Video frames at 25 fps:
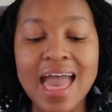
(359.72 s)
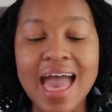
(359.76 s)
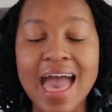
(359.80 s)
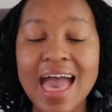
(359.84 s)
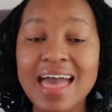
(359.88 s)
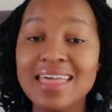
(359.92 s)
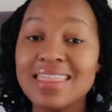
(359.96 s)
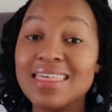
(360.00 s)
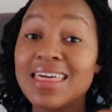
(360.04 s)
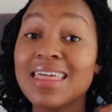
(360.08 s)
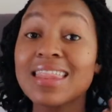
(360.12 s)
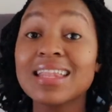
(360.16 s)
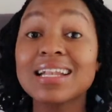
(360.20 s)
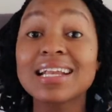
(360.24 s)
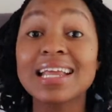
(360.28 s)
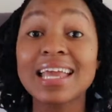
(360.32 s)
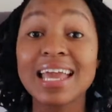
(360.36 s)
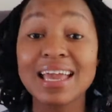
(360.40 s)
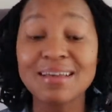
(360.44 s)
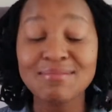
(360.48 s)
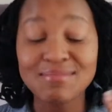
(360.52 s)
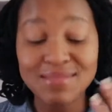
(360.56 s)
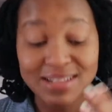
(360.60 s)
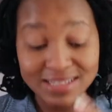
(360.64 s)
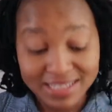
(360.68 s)
And then
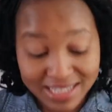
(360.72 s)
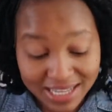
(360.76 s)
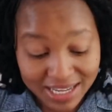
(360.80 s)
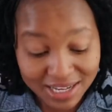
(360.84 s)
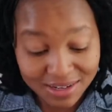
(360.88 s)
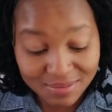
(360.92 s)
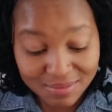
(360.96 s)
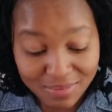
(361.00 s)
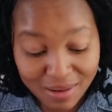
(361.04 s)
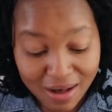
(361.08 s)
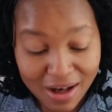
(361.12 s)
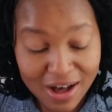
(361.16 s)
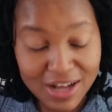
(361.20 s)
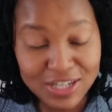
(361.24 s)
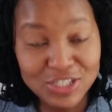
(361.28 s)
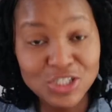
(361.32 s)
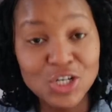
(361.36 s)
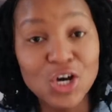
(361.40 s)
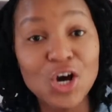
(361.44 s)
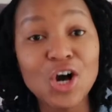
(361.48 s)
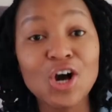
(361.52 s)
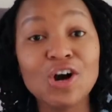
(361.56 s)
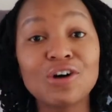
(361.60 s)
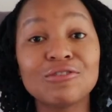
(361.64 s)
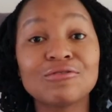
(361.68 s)
came the second part
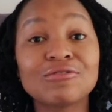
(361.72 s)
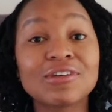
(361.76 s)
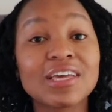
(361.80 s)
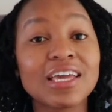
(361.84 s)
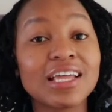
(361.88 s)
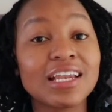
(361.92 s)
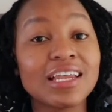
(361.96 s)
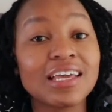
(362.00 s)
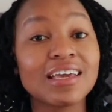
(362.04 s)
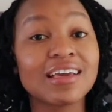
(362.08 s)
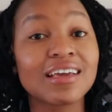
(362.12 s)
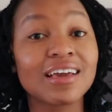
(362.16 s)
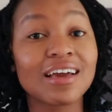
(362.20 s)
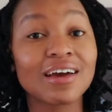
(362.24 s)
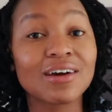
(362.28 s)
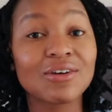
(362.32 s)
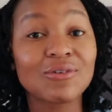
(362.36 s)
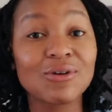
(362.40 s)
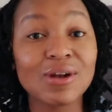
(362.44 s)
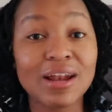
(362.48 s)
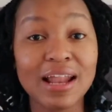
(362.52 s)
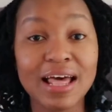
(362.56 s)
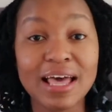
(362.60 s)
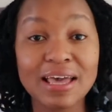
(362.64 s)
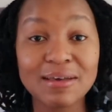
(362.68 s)
of getting
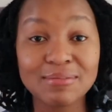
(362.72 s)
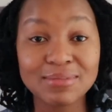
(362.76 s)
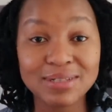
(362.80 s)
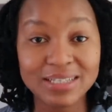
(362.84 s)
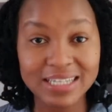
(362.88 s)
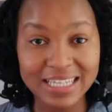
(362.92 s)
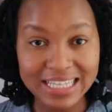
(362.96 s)
reliable